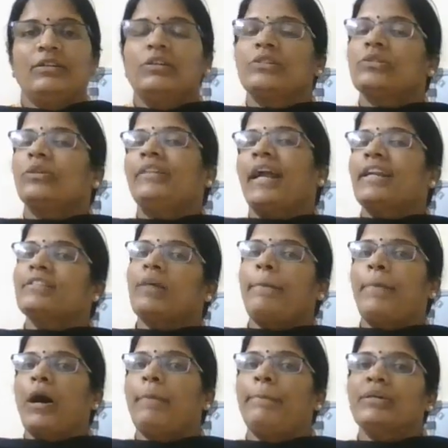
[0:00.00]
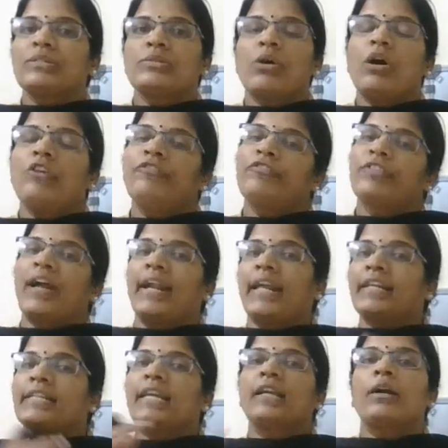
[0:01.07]
So that is the purpose of
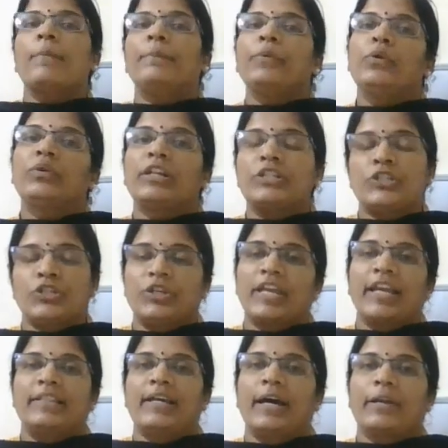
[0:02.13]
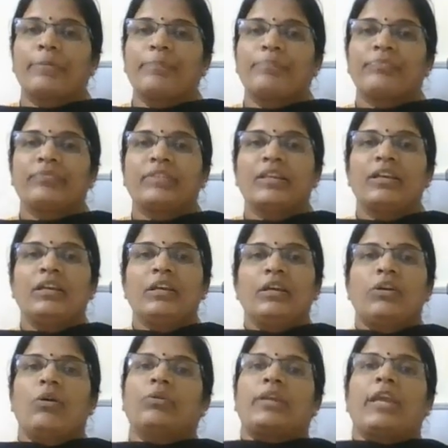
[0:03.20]
connecting computers together.
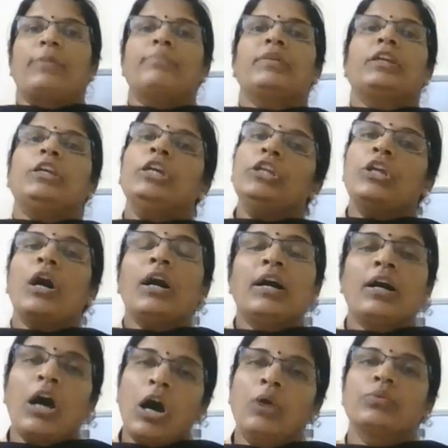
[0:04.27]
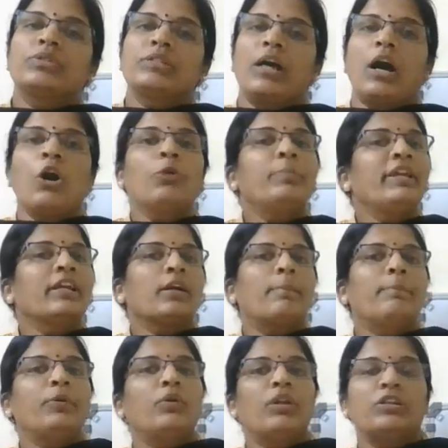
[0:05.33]
Okay, in your house how many
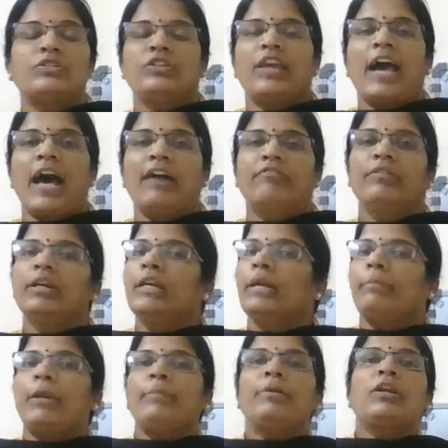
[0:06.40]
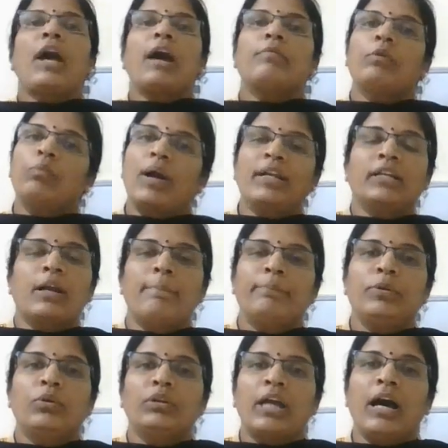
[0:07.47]
computers you have? Maybe you have a one
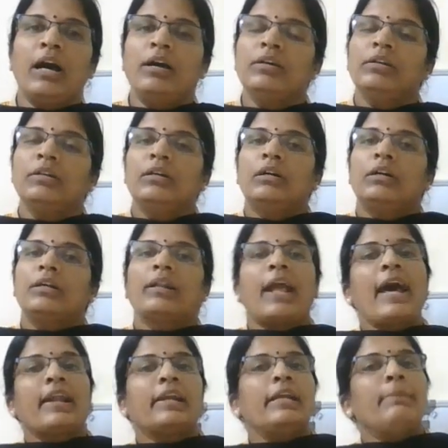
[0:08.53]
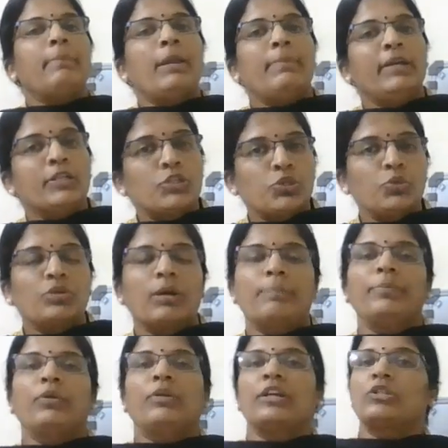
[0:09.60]
computer, rarely maybe 2
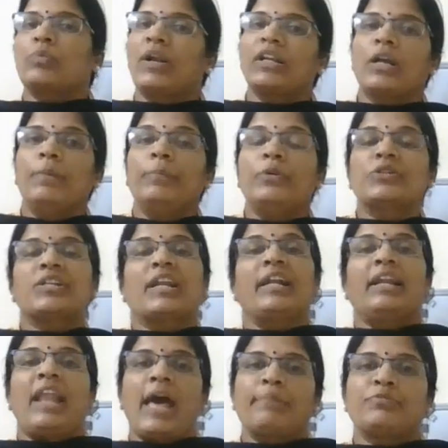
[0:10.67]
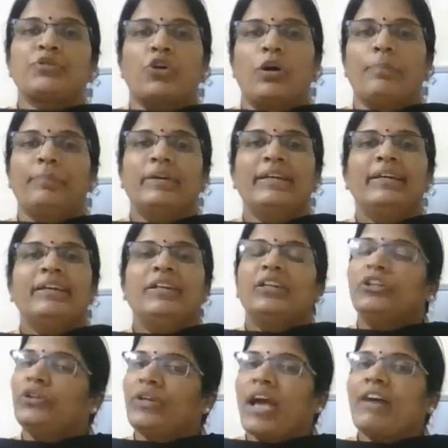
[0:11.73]
computers, one computer and laptop.
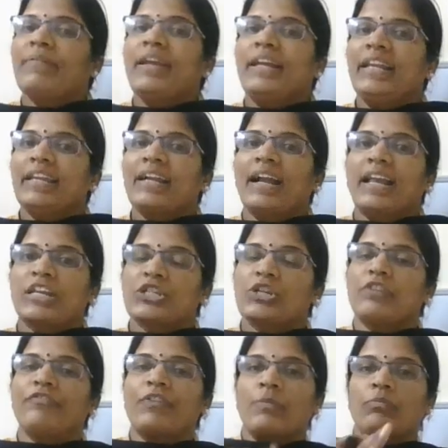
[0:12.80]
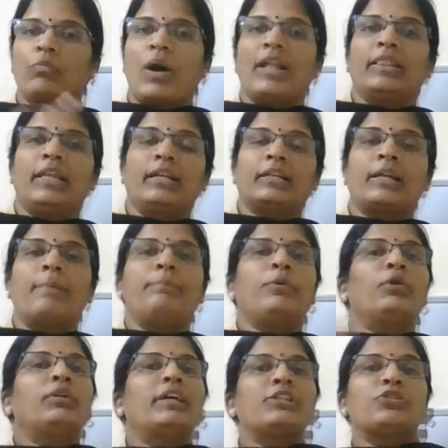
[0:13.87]
Do you have any connection from one that
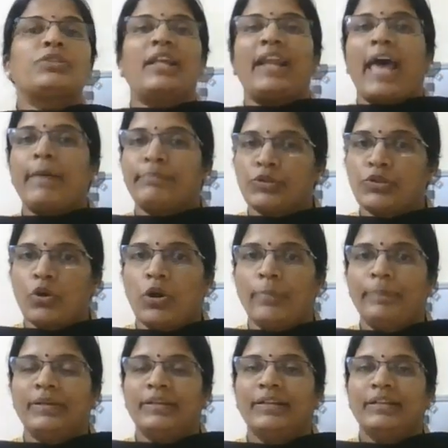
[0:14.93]
computer to the laptop?